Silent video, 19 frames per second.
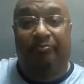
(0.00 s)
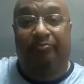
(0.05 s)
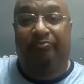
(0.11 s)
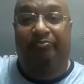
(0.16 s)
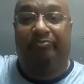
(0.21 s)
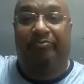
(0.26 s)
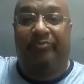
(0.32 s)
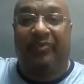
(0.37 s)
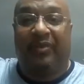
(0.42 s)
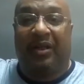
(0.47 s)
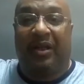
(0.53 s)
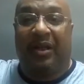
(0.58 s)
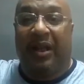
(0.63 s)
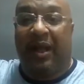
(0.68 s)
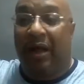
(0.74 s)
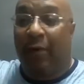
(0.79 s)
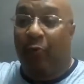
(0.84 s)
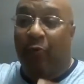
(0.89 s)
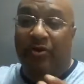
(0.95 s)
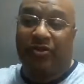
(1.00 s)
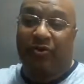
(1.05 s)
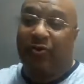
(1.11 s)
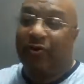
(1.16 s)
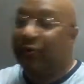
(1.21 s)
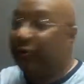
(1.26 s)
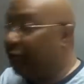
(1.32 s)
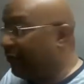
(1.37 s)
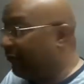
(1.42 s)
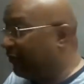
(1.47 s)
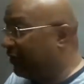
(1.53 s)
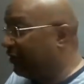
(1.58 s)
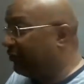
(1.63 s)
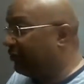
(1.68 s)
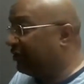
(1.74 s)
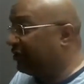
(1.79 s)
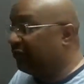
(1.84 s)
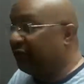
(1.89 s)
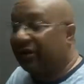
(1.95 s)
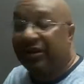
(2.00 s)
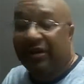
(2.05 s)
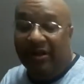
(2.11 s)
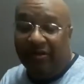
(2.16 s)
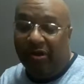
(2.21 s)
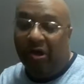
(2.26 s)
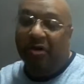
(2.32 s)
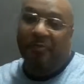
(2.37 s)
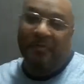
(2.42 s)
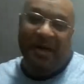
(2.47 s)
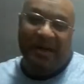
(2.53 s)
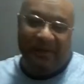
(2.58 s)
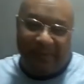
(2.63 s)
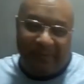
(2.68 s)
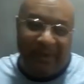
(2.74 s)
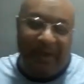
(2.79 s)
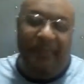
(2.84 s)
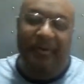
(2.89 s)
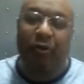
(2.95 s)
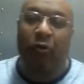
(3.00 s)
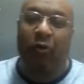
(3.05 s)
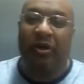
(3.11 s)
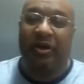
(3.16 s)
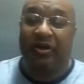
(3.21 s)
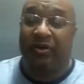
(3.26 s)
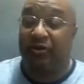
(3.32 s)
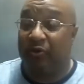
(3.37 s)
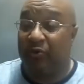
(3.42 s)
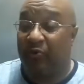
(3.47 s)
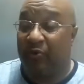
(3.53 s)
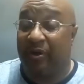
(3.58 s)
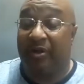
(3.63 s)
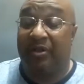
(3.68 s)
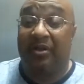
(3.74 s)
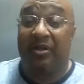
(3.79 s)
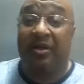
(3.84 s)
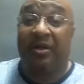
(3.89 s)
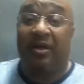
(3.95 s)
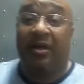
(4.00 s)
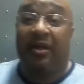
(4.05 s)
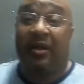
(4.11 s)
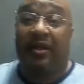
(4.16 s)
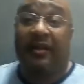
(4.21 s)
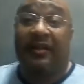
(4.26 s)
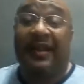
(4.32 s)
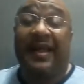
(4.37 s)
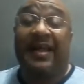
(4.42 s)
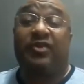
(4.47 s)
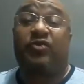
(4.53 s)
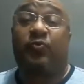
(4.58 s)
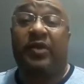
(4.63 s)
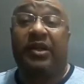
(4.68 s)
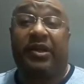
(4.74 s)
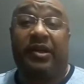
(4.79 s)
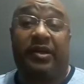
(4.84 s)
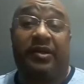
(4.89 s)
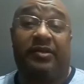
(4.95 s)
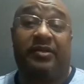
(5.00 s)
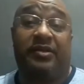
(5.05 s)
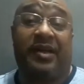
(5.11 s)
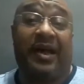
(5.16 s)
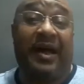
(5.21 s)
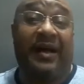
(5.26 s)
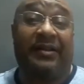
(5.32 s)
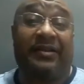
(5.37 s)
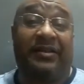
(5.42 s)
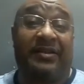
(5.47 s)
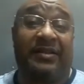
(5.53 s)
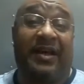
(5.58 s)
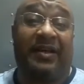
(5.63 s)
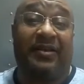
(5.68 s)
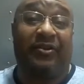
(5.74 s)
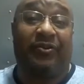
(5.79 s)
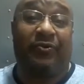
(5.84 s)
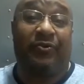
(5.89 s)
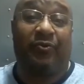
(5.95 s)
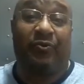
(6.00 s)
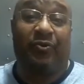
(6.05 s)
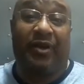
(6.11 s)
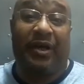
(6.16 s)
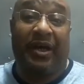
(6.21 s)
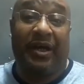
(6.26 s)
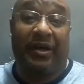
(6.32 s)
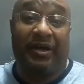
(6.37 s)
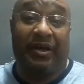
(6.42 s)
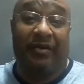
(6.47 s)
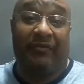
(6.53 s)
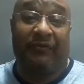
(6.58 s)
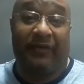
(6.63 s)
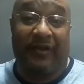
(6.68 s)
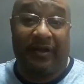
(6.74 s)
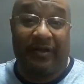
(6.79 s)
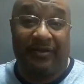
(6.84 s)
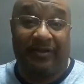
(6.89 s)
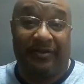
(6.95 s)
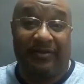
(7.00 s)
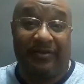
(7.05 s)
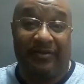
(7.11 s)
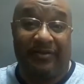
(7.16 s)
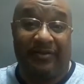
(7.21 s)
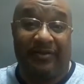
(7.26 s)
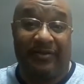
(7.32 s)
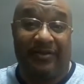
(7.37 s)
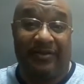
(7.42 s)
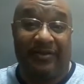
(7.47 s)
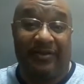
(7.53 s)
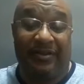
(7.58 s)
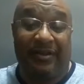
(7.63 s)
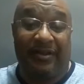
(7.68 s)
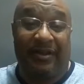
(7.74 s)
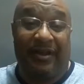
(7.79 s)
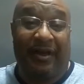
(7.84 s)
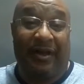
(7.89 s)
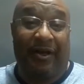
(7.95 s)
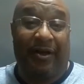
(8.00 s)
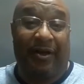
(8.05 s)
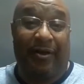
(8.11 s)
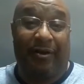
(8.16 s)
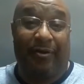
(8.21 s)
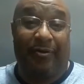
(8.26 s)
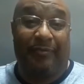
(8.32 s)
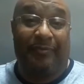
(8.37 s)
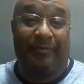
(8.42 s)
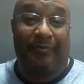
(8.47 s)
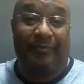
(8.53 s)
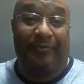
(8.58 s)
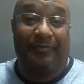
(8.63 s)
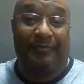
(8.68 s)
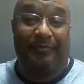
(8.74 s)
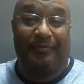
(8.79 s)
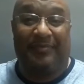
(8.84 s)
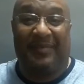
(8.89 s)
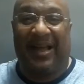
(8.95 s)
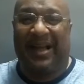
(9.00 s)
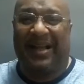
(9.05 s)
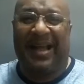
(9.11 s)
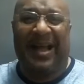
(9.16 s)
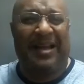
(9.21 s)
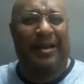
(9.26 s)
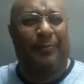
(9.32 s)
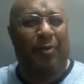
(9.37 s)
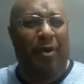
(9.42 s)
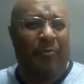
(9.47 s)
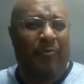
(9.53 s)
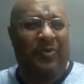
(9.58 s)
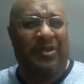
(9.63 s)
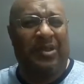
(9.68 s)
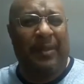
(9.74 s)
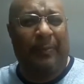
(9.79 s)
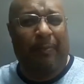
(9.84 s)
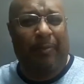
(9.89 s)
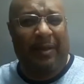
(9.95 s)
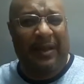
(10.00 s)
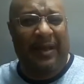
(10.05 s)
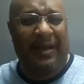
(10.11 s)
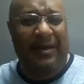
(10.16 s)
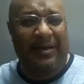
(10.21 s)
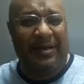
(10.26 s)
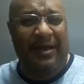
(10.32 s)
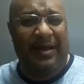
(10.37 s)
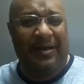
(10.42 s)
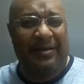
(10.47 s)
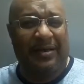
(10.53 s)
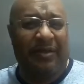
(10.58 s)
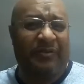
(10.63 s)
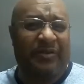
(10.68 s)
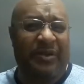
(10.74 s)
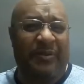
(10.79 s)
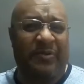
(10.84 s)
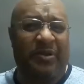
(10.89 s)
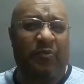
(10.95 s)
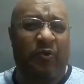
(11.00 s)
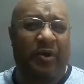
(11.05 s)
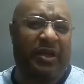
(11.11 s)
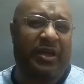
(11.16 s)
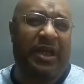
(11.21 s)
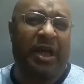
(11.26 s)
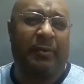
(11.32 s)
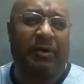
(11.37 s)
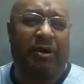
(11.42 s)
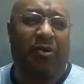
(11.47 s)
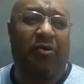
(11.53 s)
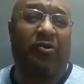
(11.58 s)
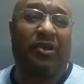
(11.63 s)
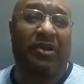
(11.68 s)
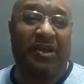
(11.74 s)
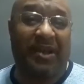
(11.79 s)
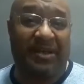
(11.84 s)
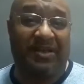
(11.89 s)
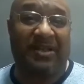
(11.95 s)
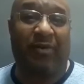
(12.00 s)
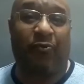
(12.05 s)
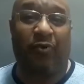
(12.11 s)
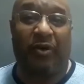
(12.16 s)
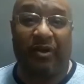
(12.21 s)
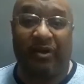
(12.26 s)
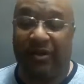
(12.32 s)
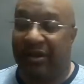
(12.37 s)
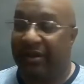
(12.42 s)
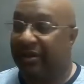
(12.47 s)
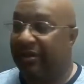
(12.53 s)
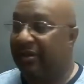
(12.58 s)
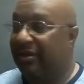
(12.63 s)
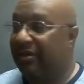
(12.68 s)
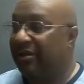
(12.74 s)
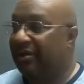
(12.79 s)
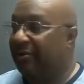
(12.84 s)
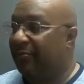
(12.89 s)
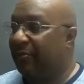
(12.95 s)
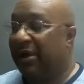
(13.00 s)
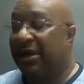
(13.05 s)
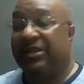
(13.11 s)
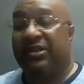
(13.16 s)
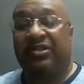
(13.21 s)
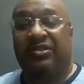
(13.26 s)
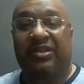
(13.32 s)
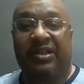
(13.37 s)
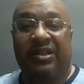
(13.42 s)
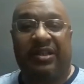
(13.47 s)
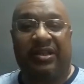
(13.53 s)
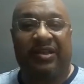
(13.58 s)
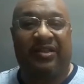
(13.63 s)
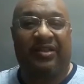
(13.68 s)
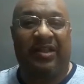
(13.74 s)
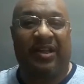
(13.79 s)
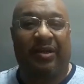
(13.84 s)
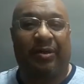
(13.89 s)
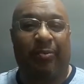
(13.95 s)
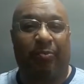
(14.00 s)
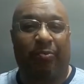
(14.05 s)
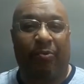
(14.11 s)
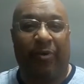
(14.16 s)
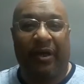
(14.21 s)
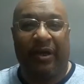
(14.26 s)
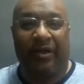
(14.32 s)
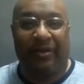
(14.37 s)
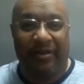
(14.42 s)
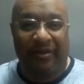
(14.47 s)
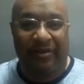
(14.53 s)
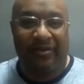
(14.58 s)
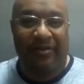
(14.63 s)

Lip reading: I wasn't going to do a video this week, and I thought about it. Let me go ahead and do one. Last weekend, I did not do any events. I kind of purposely planned that. If something would have came along, yes, I would have did it. But I just needed to take a break.